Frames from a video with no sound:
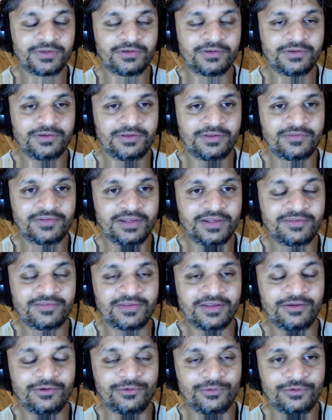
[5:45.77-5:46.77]
it's less
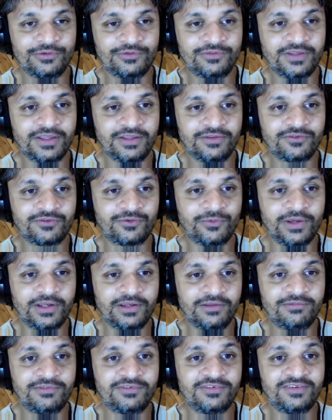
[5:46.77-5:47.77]
than or equal to cn squared
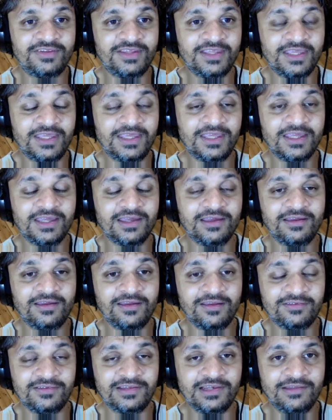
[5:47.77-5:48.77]
if c
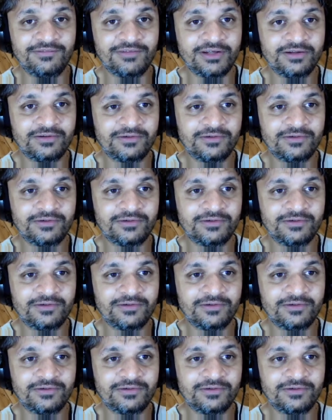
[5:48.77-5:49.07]
is 11.